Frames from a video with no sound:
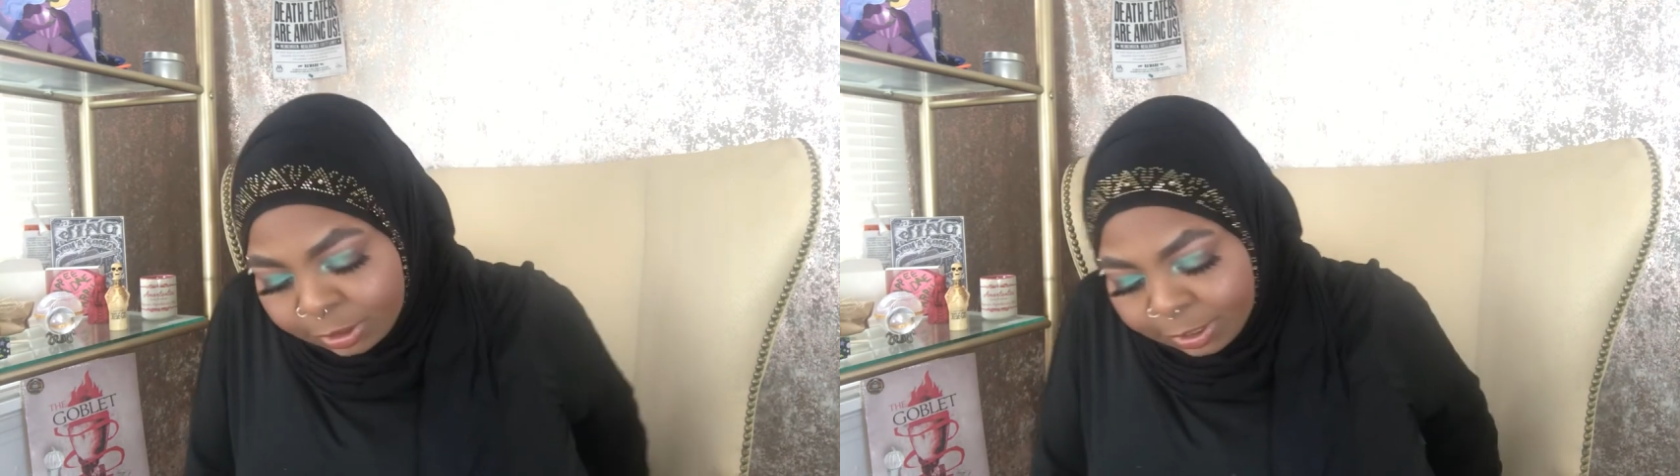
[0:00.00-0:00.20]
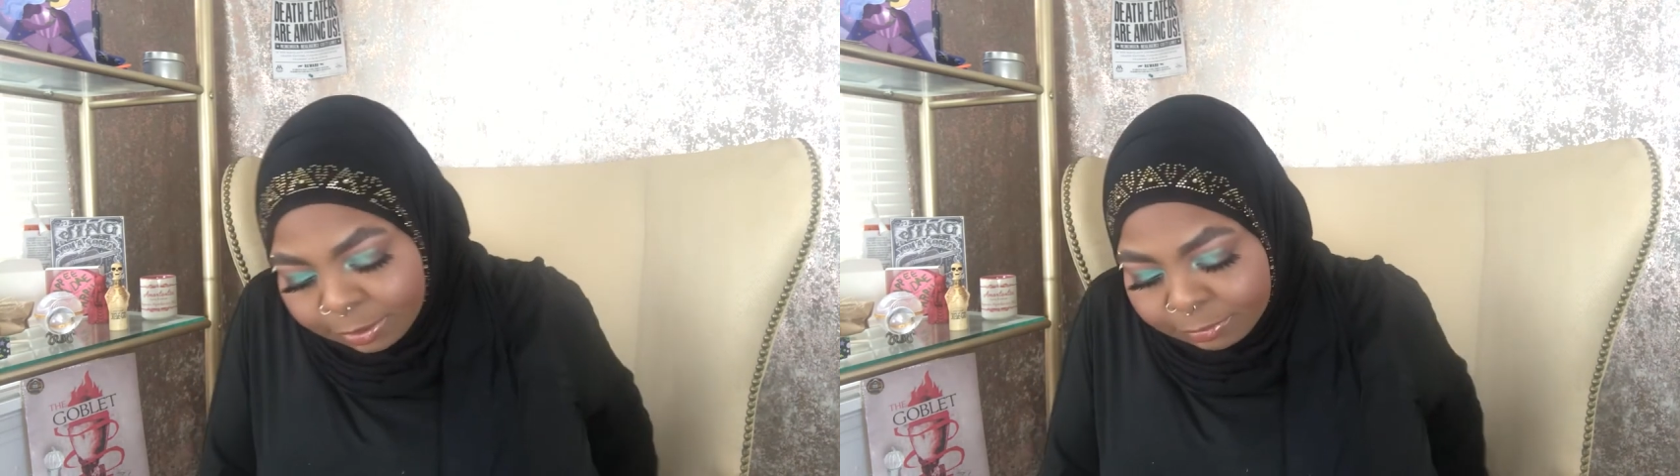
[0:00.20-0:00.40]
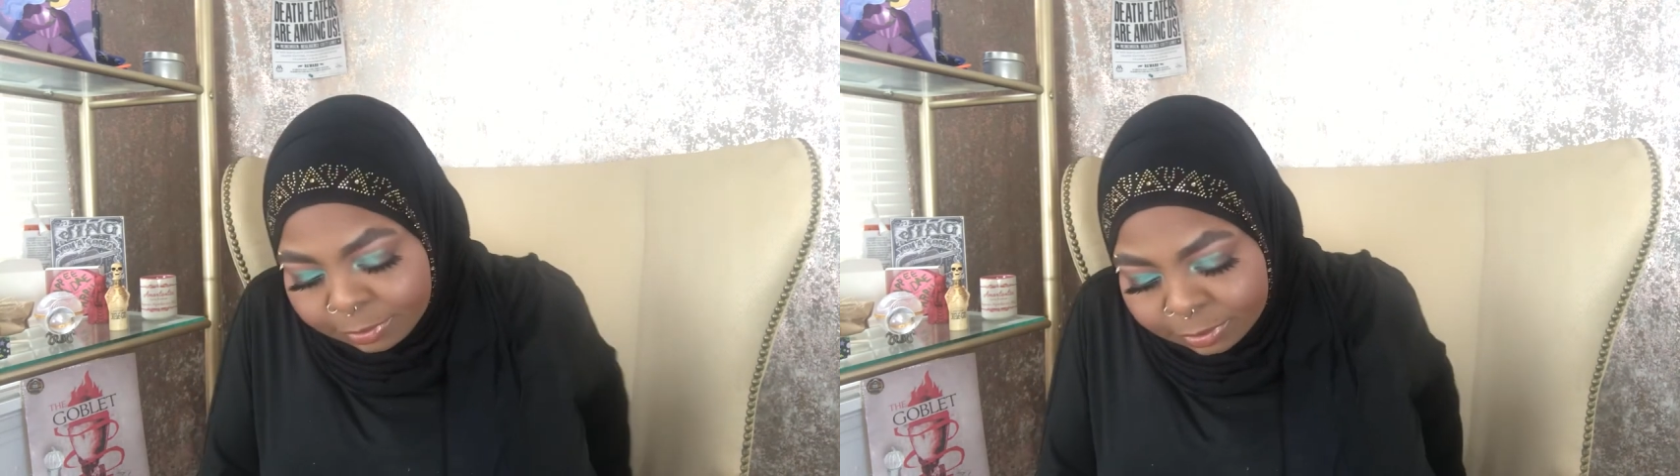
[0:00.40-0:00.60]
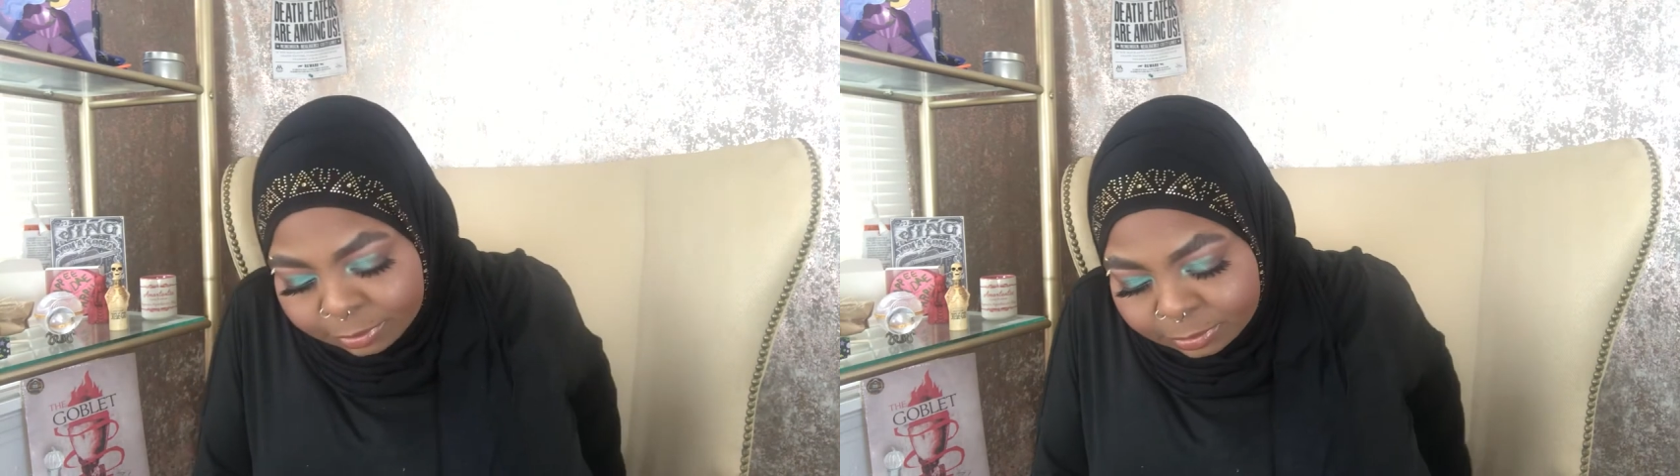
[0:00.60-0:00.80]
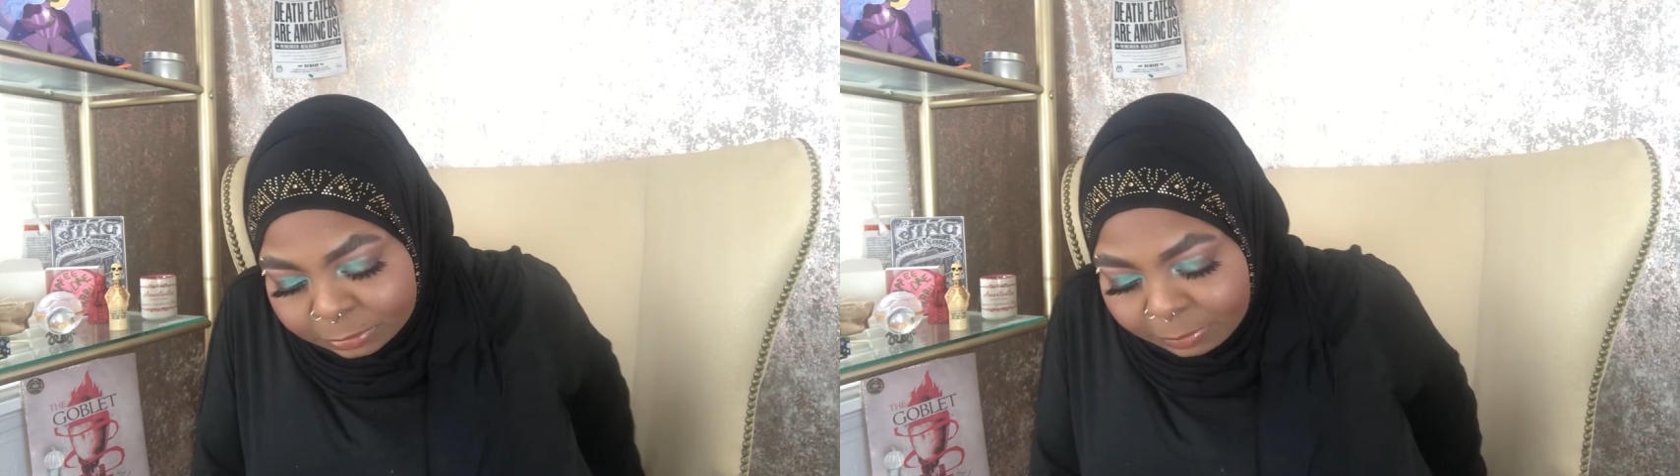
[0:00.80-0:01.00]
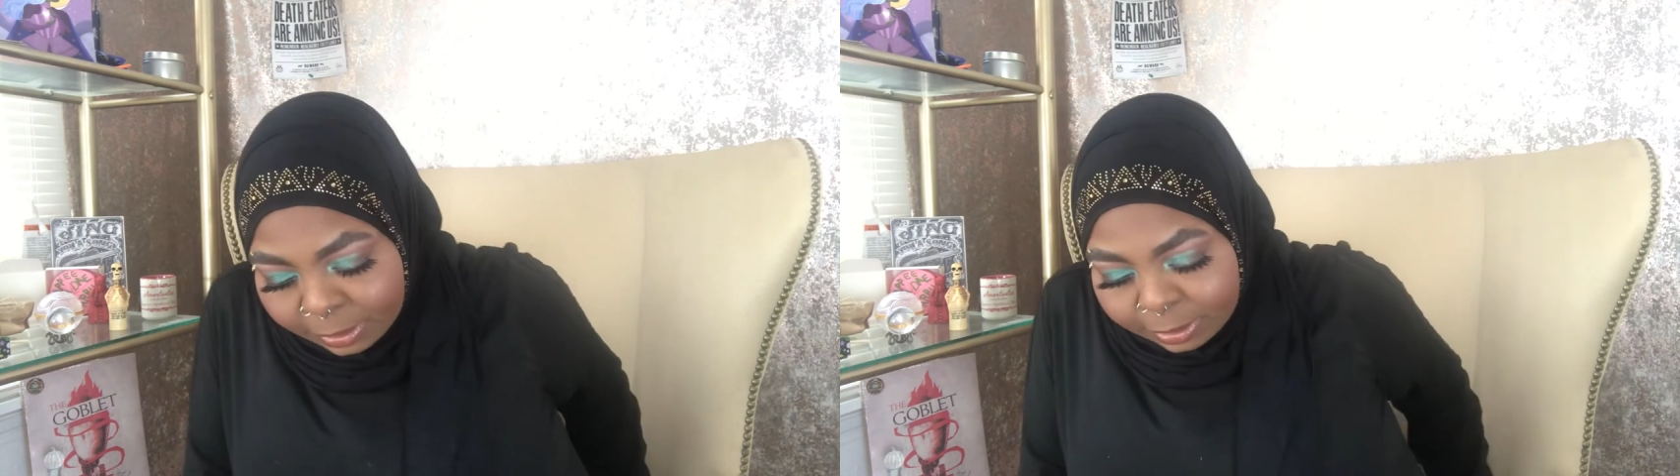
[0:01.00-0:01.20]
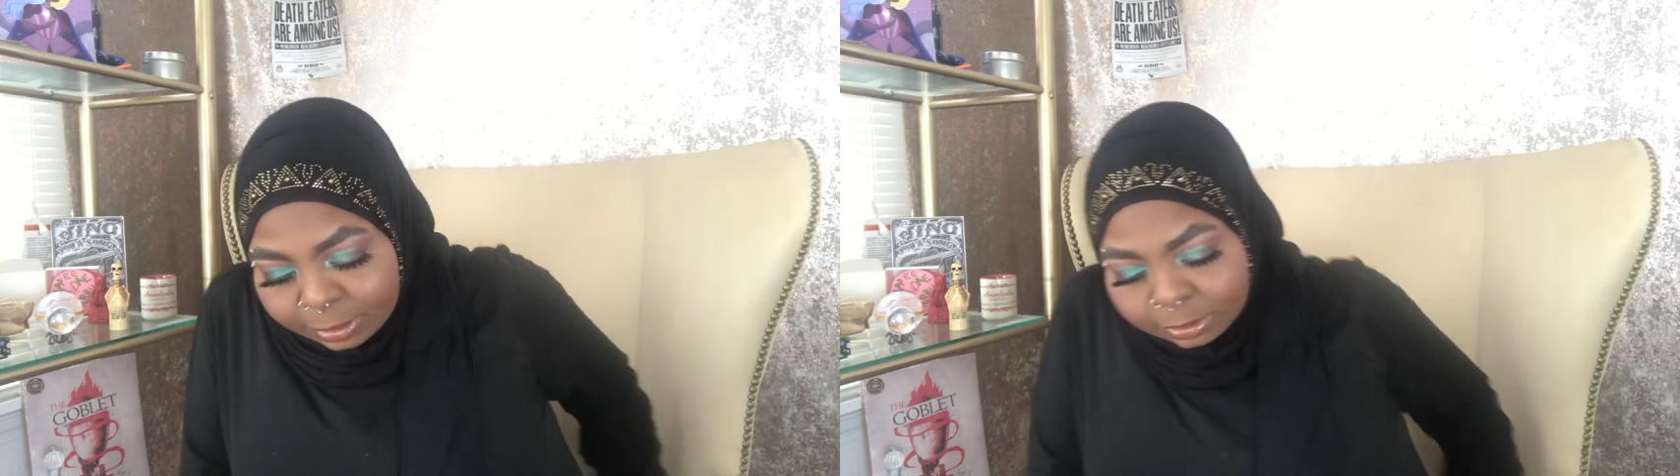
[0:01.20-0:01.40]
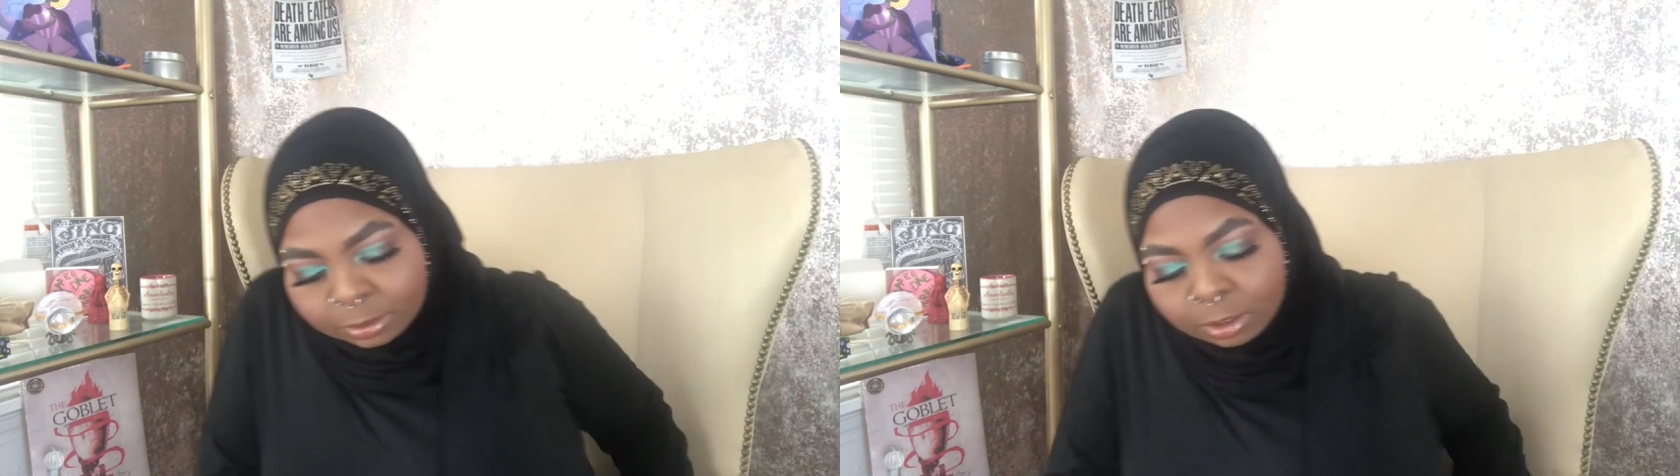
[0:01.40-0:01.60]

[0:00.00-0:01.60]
era Spain.